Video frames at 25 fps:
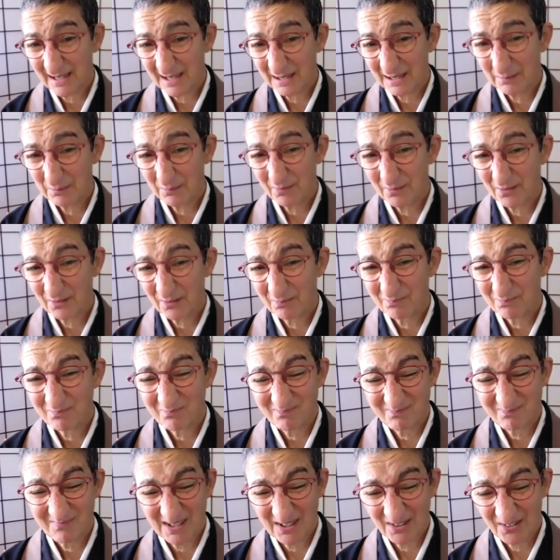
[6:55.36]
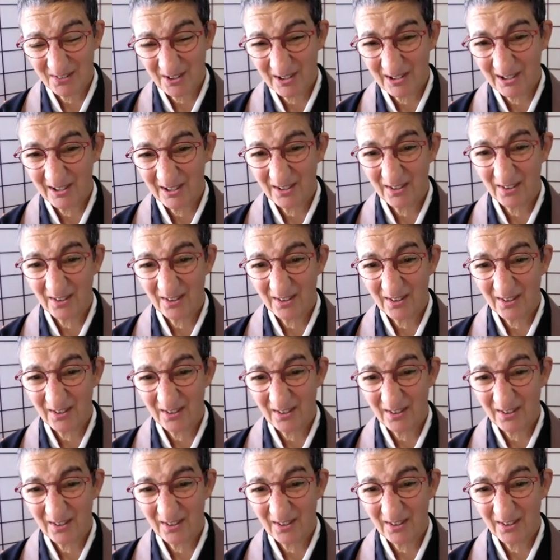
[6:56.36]
And sometimes it's
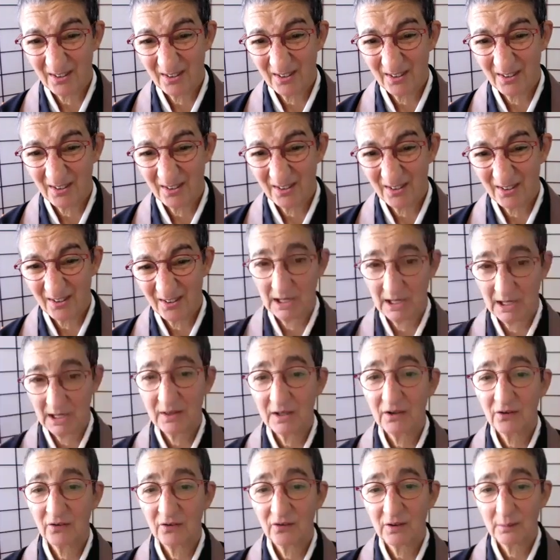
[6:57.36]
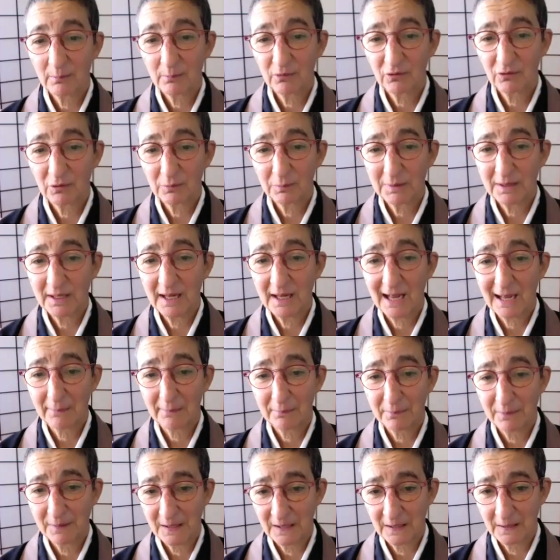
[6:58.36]
hard to say when nothing
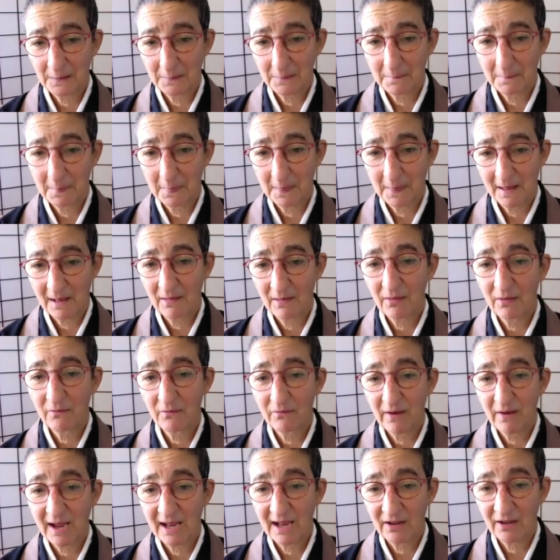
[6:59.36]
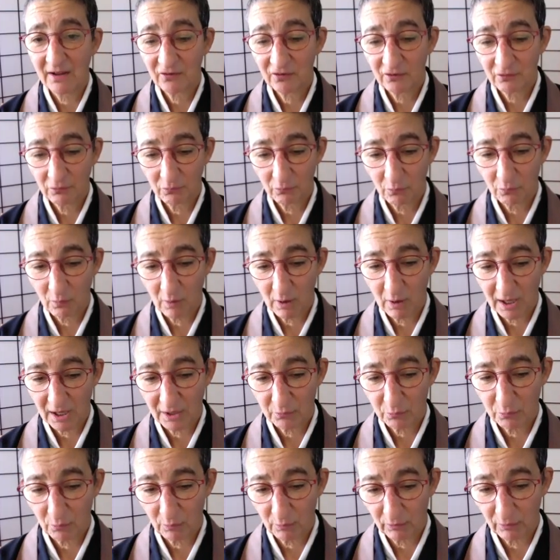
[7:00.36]
seems to be happening and the
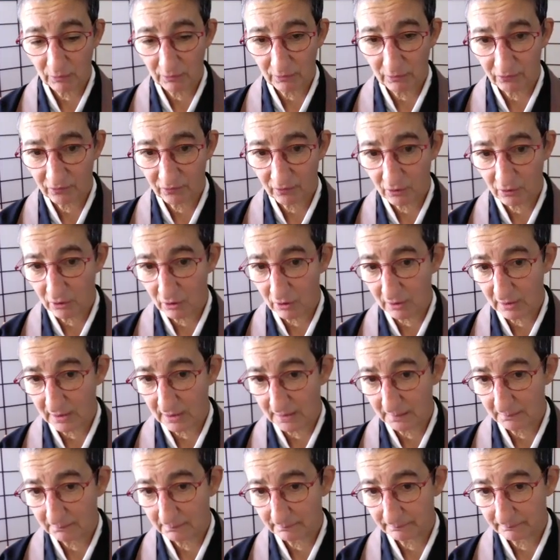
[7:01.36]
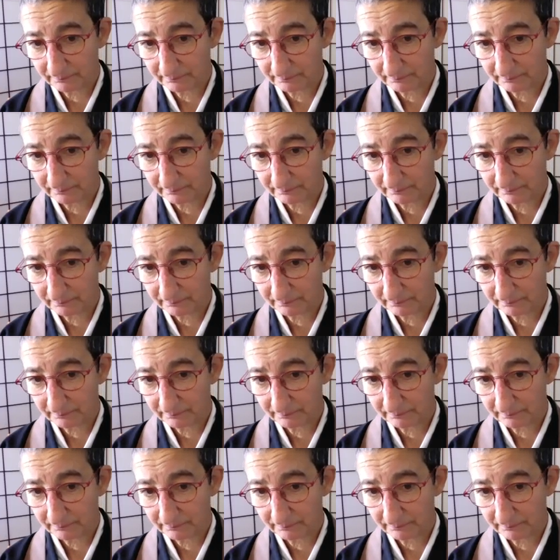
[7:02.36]
vast, wide world is